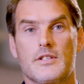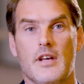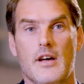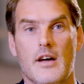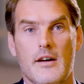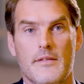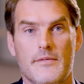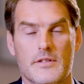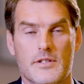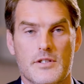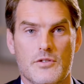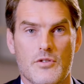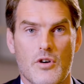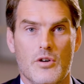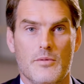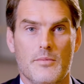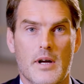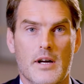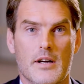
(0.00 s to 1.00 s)
half, a
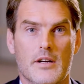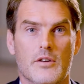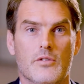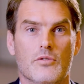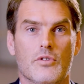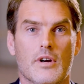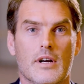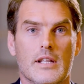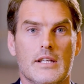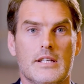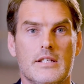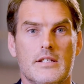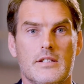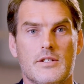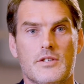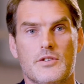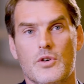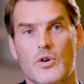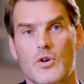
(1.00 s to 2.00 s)
strong market rally
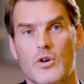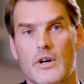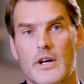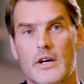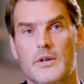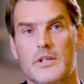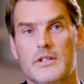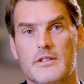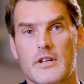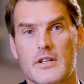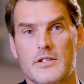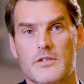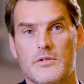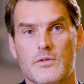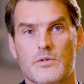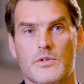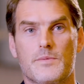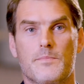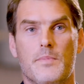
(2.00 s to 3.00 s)
saw our
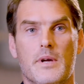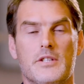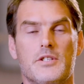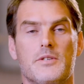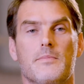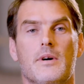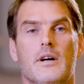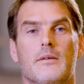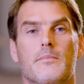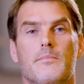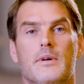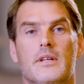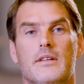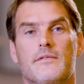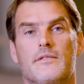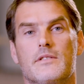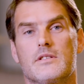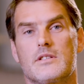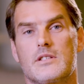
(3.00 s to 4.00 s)
industrials benchmark
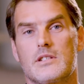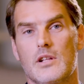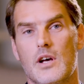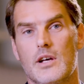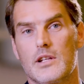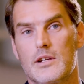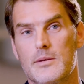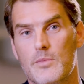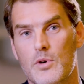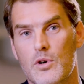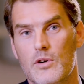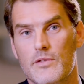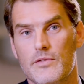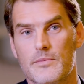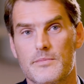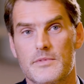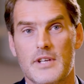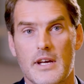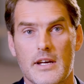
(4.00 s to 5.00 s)
benefit slightly more
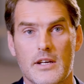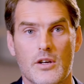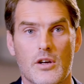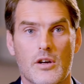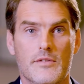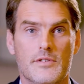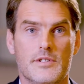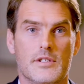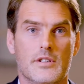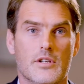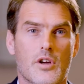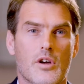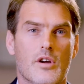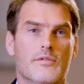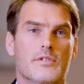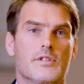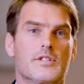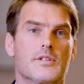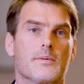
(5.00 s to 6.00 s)
from takeovers and
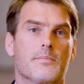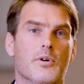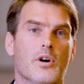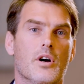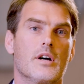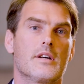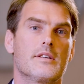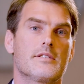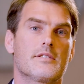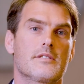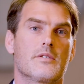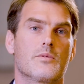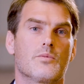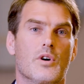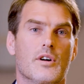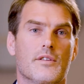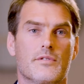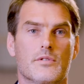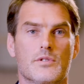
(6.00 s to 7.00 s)
COVID surprise than
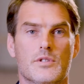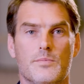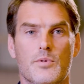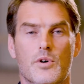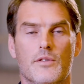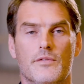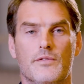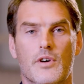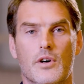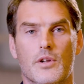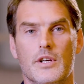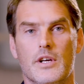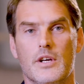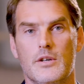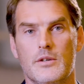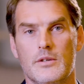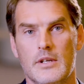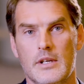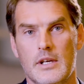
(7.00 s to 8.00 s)
Whitefield's portfolio,
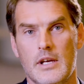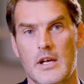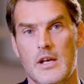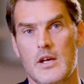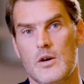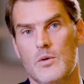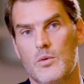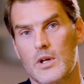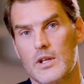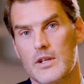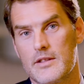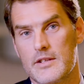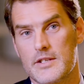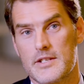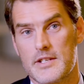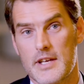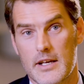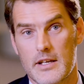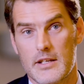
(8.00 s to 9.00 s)
while in the
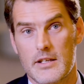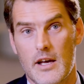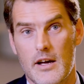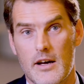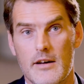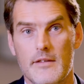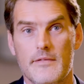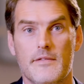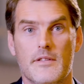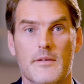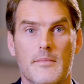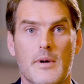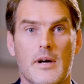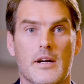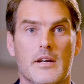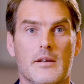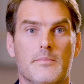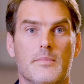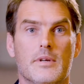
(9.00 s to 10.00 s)
second half, the
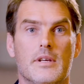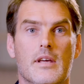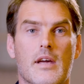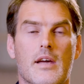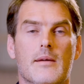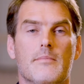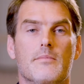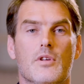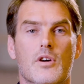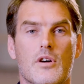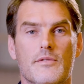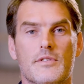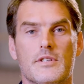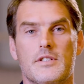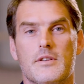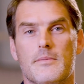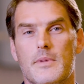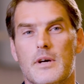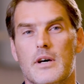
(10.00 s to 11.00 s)
market became
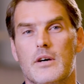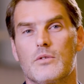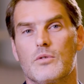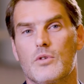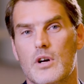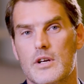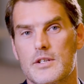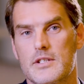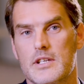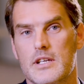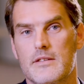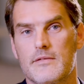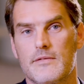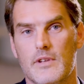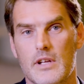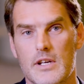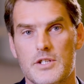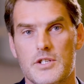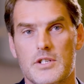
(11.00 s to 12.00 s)
nervous about rising
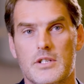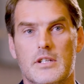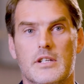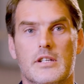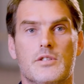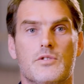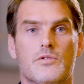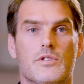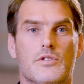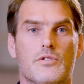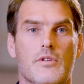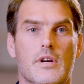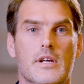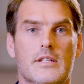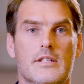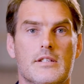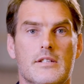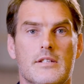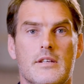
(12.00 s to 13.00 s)
inflation and interest
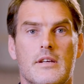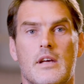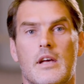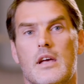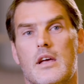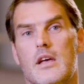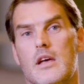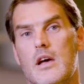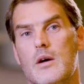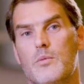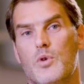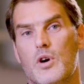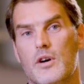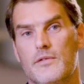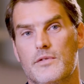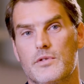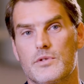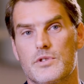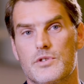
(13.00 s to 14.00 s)
rates, and
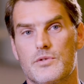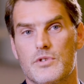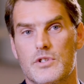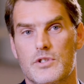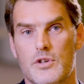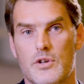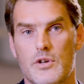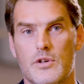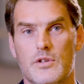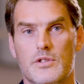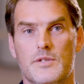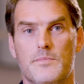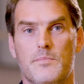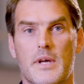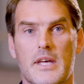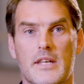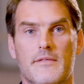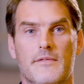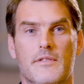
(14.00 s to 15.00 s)
Whitefield's returns
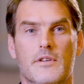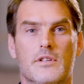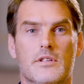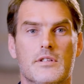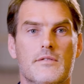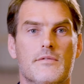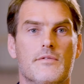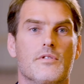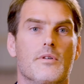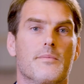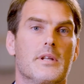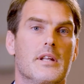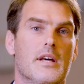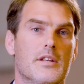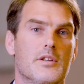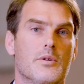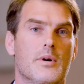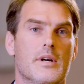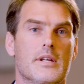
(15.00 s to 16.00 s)
benefited from an
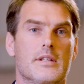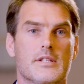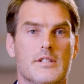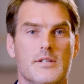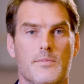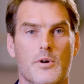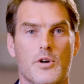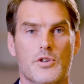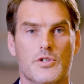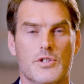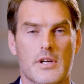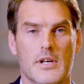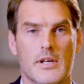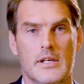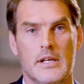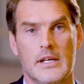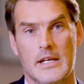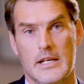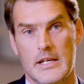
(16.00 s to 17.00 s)
underweight exposure
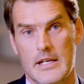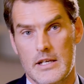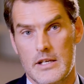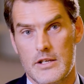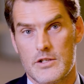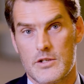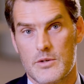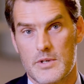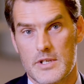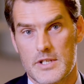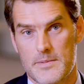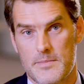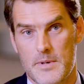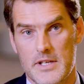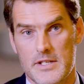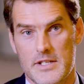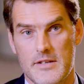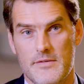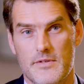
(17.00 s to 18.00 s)
to
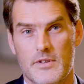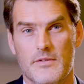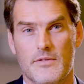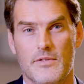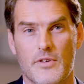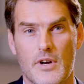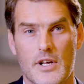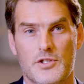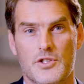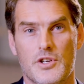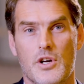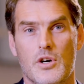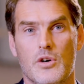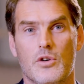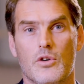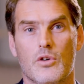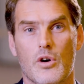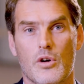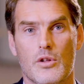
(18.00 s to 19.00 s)
expensive and
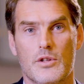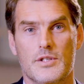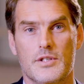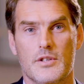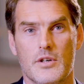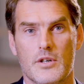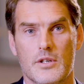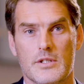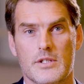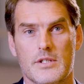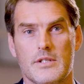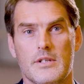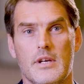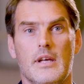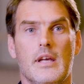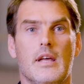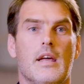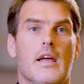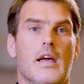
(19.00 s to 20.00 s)
fragile growth stocks
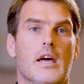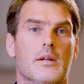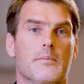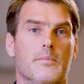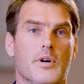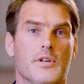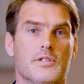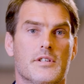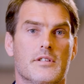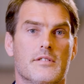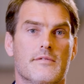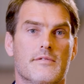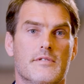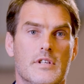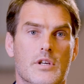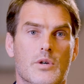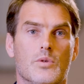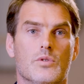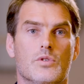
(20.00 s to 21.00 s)
and a positive
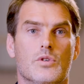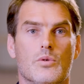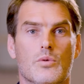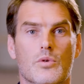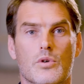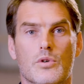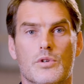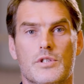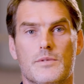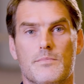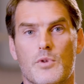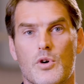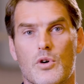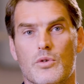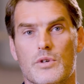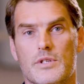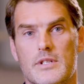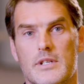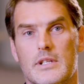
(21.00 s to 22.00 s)
tilt towards more
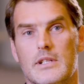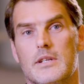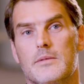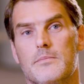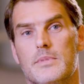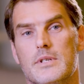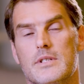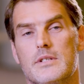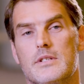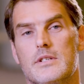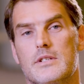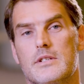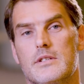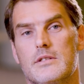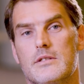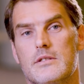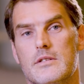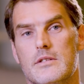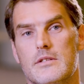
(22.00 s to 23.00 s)
resilient
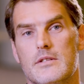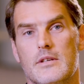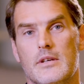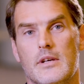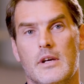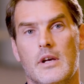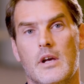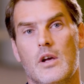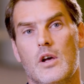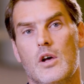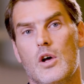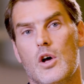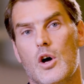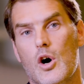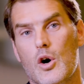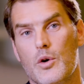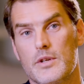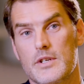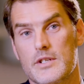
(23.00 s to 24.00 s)
businesses.
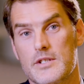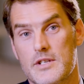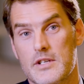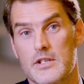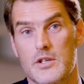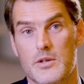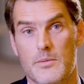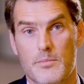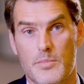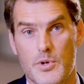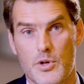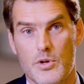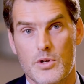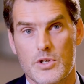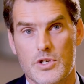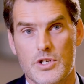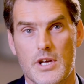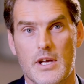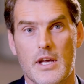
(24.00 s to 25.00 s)
Holdings in
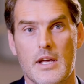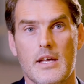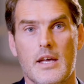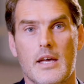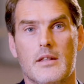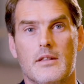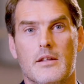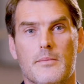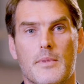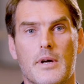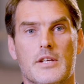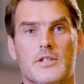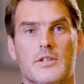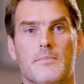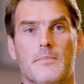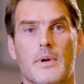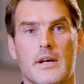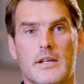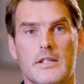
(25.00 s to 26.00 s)
Computershare and the major
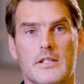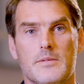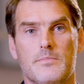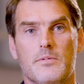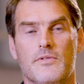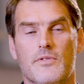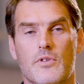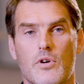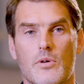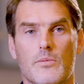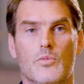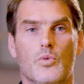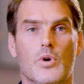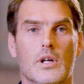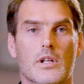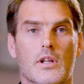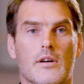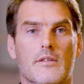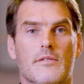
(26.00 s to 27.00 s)
banks performed
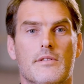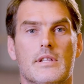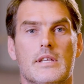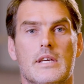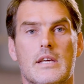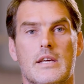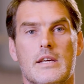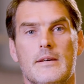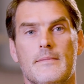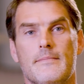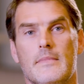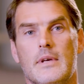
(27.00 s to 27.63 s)
well over the year,